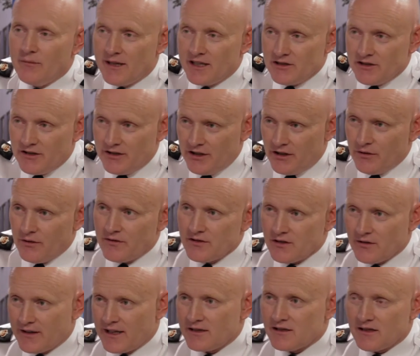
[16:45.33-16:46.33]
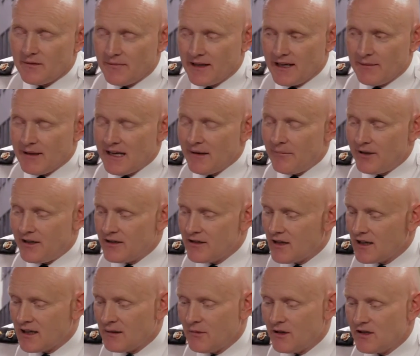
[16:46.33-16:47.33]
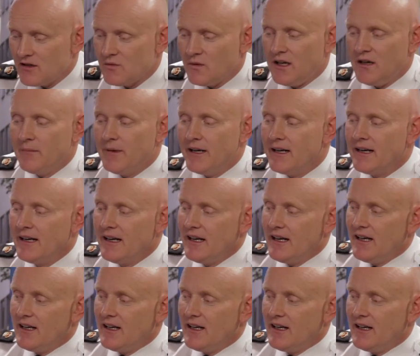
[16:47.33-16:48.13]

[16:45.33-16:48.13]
You mentioned youth, so that's something I'm happy to talk about as well, but